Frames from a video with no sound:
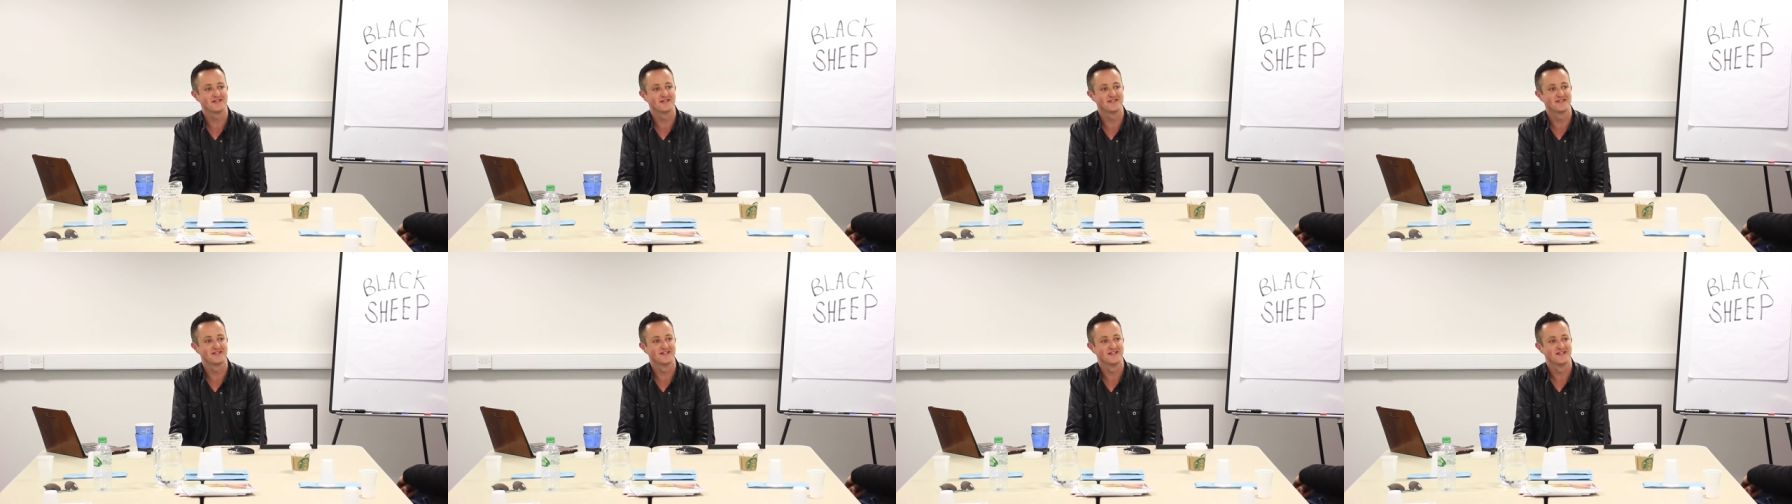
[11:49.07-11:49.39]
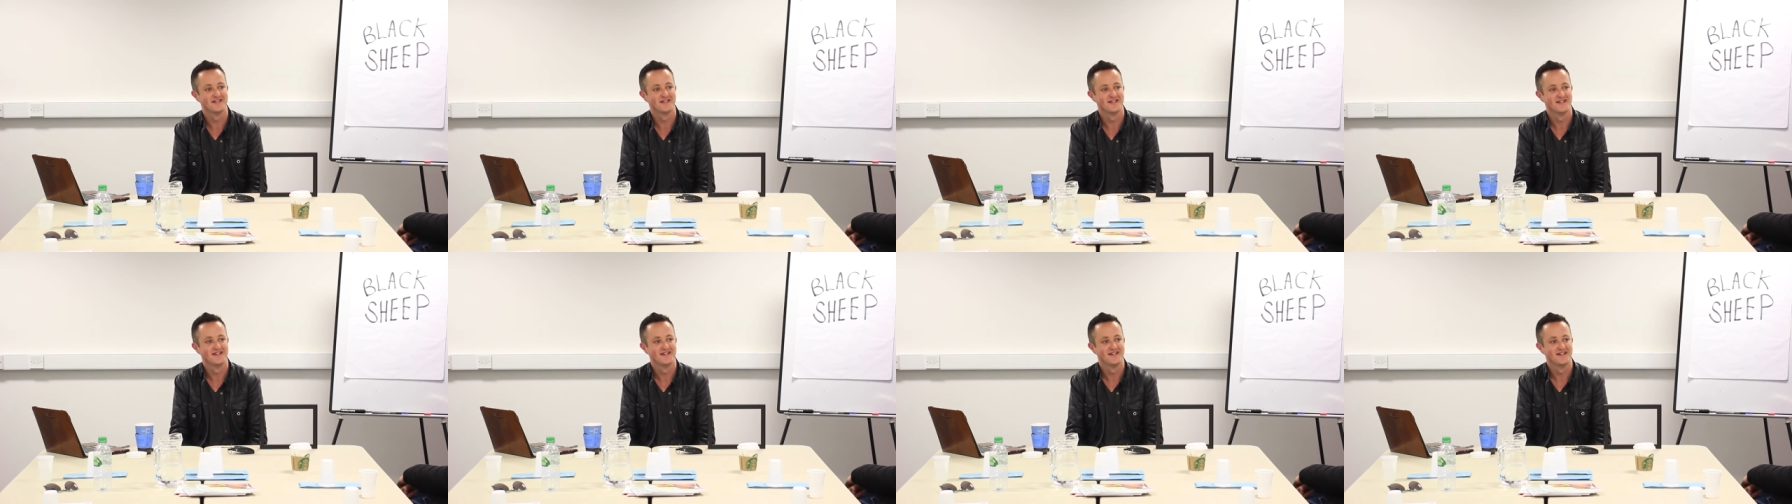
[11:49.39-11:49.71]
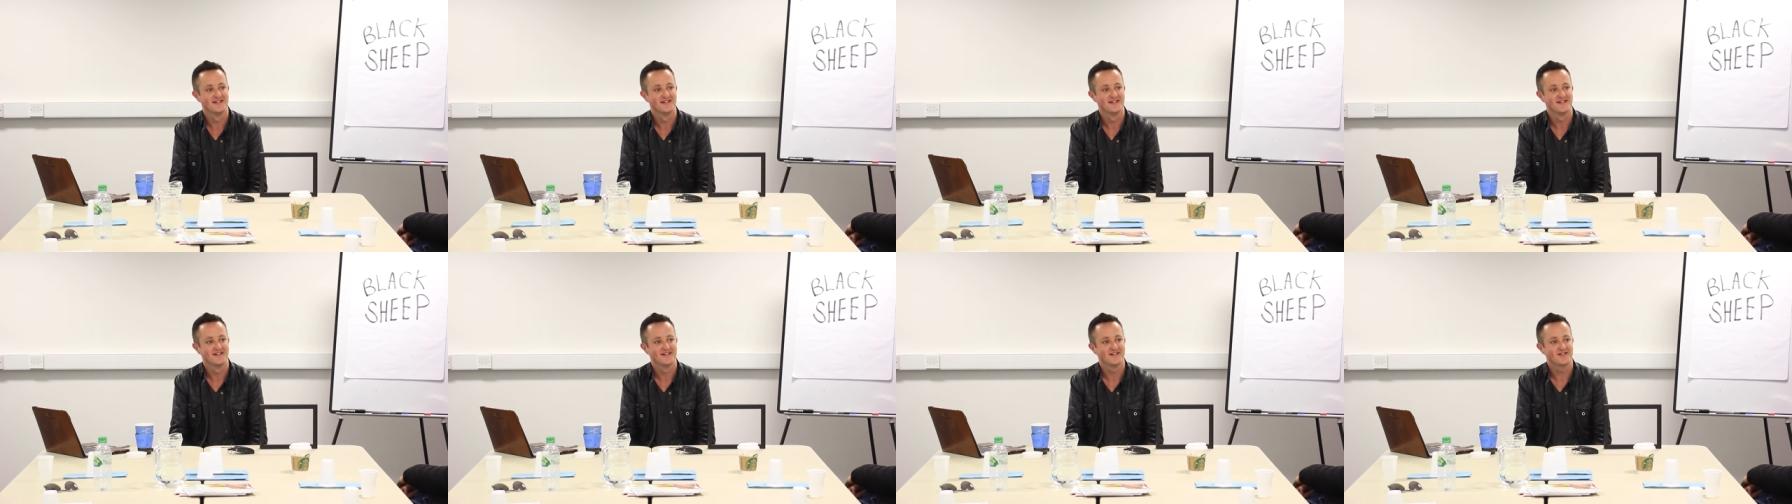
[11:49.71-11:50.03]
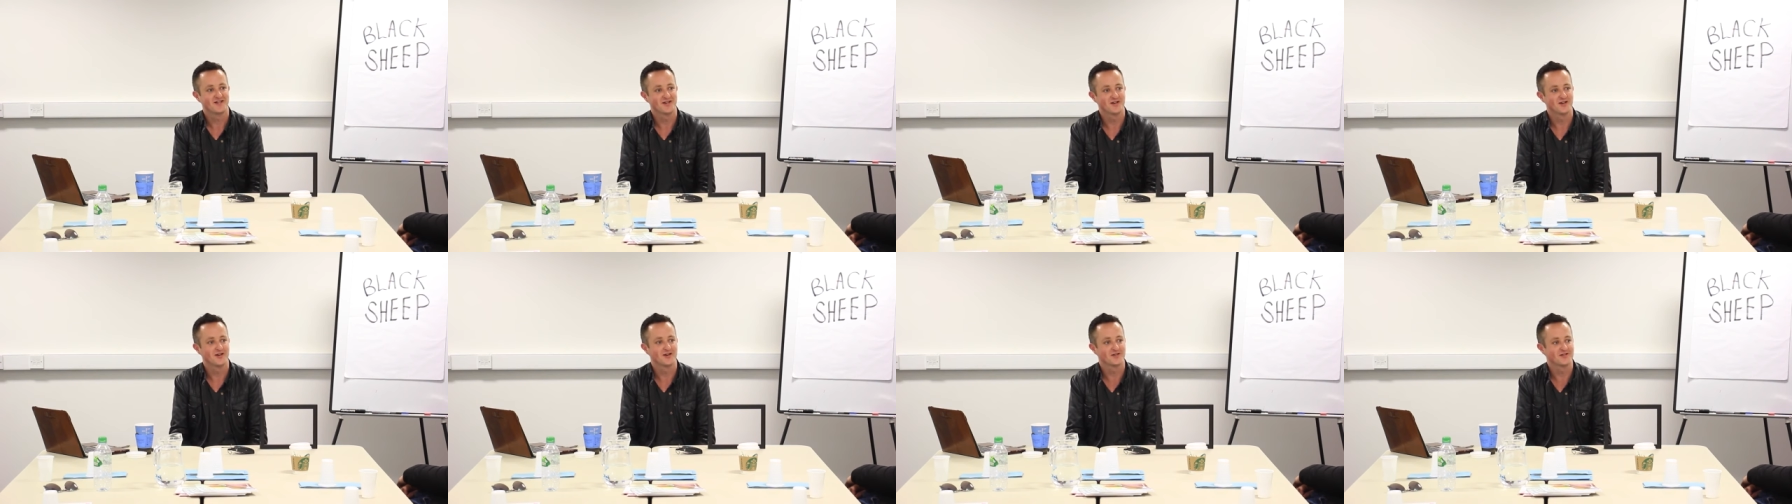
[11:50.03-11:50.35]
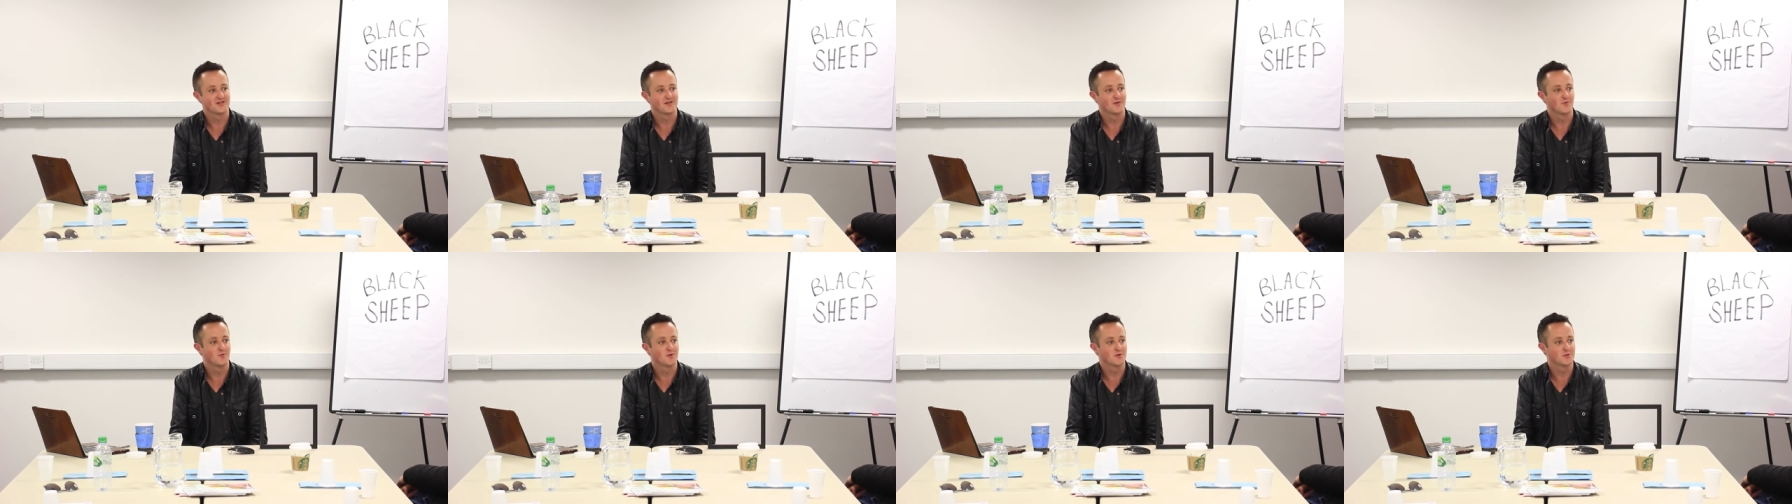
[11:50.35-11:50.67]
because she'll
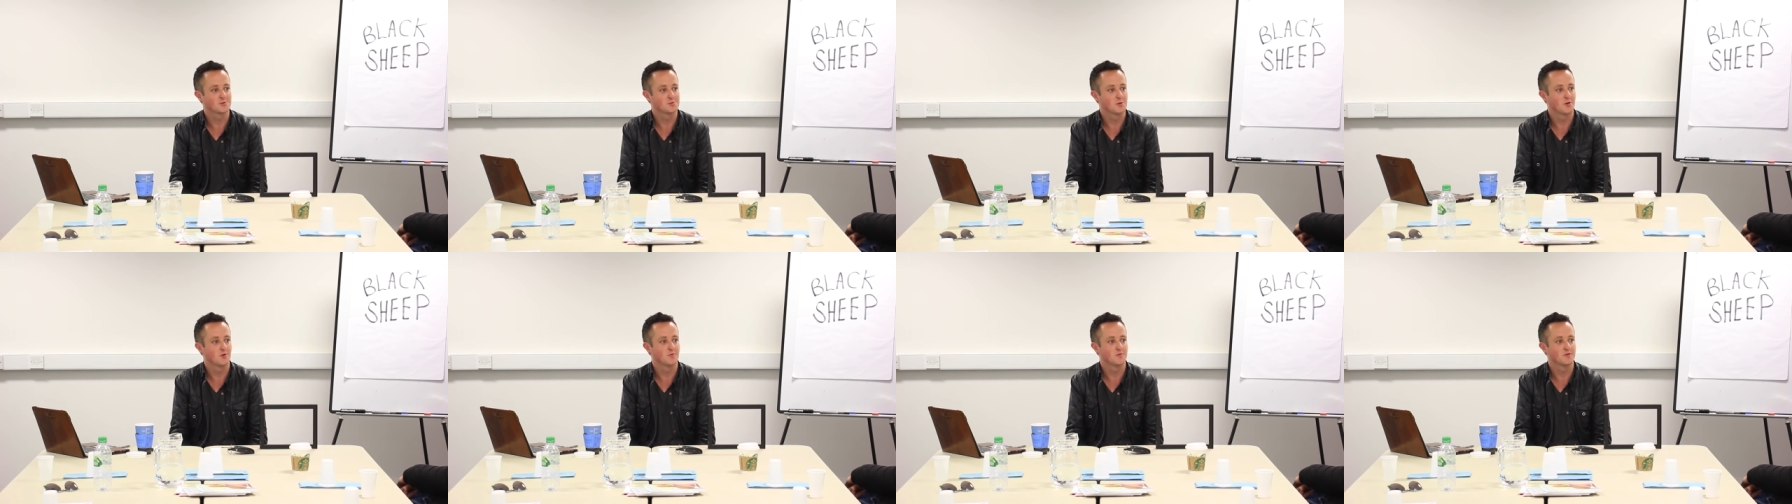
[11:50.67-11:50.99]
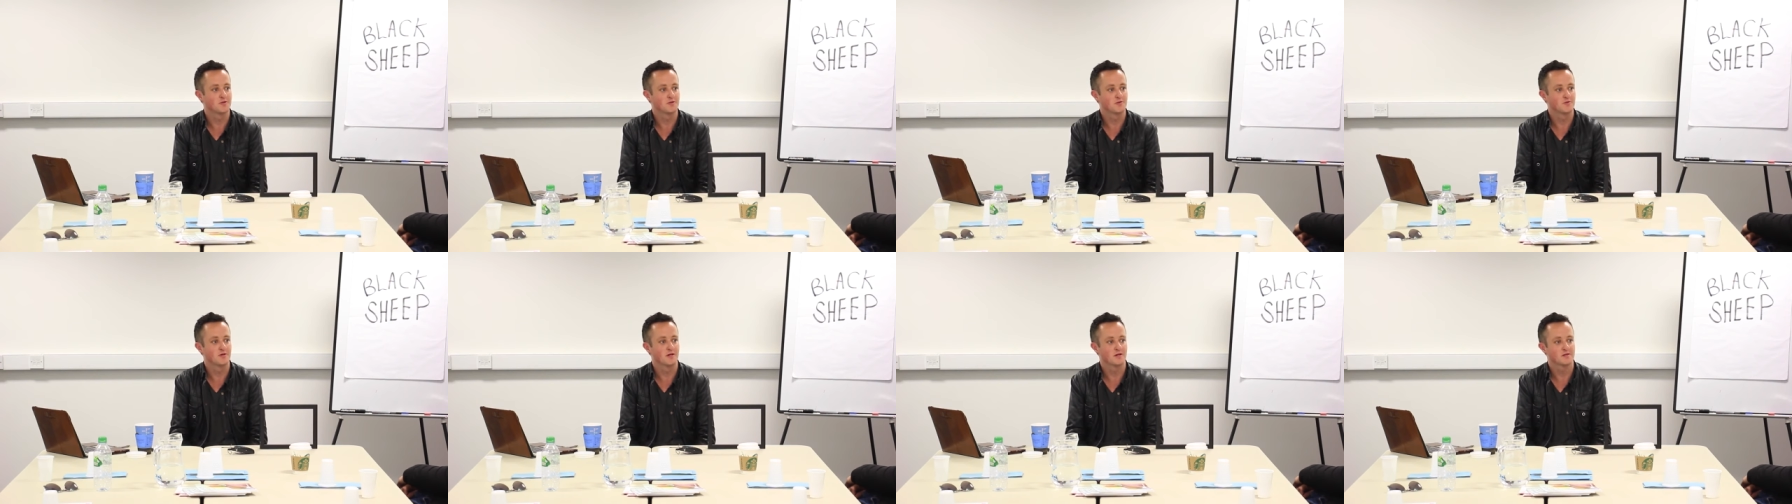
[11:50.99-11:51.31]
ask you what's wrong with you.